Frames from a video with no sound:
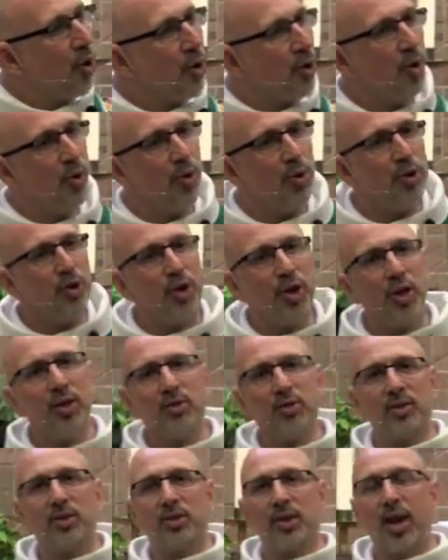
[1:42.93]
who
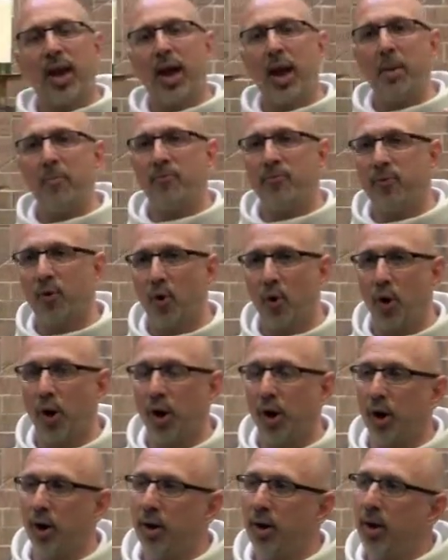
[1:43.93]
Jesus came
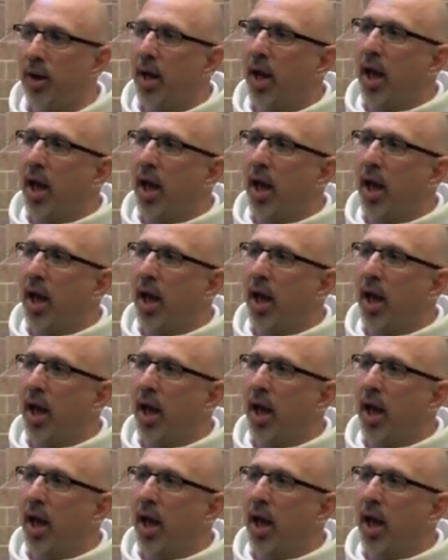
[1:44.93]
for